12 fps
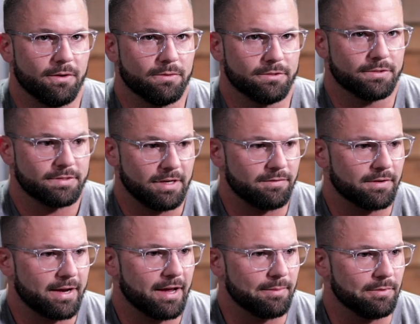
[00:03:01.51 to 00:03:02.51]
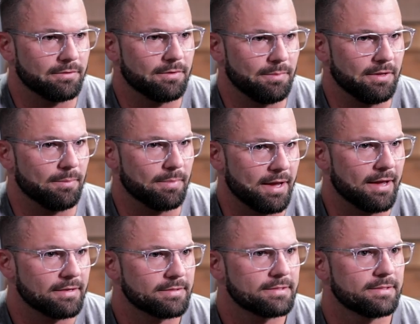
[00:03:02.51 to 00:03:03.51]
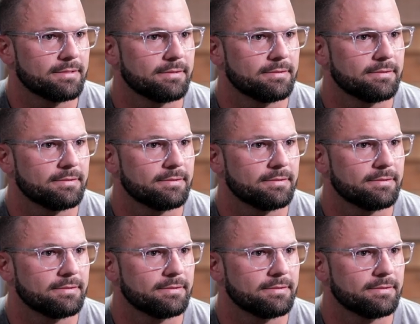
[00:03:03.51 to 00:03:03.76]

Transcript: can hold yourself accountable to be the best.